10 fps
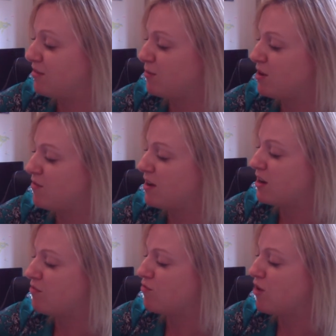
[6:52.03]
I wonder if I
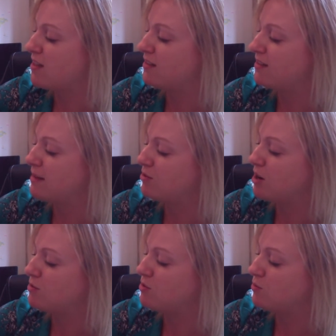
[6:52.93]
can write at the same
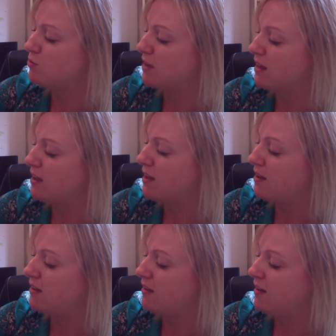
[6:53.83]
time as talking
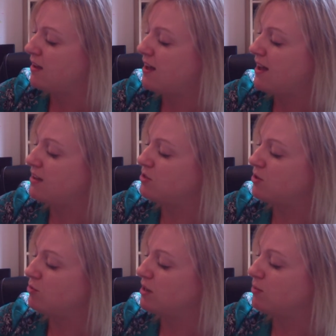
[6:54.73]
here and
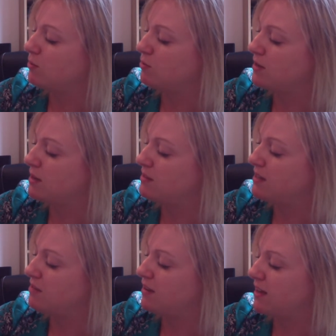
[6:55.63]
holding a board. Let me
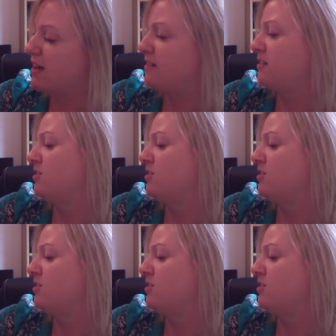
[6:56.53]
see if I can.